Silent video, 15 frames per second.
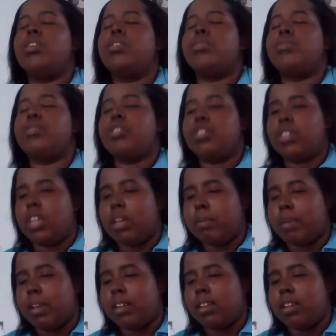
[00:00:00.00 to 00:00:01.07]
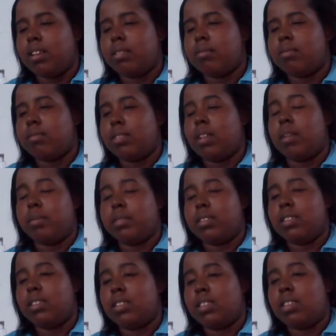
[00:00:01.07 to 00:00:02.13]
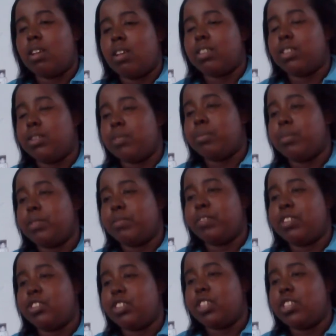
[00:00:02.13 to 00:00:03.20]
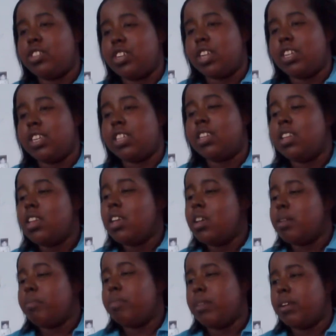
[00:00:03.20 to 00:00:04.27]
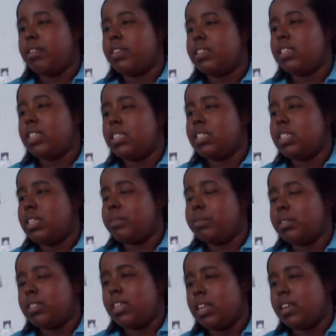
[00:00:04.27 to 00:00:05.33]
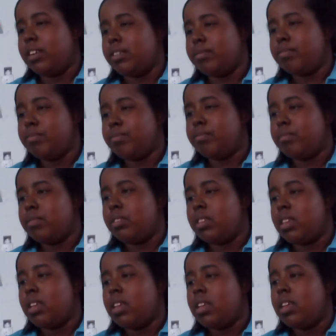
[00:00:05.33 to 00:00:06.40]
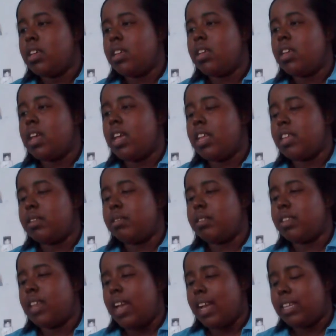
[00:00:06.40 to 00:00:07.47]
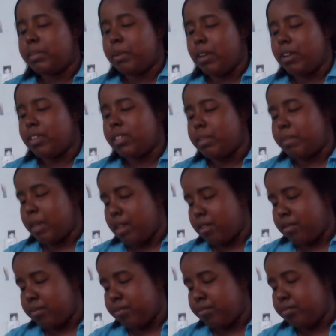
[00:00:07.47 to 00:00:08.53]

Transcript: Rich came back up. Also with Rich and Johnny, Paris and Sin was there, and they asked Paris about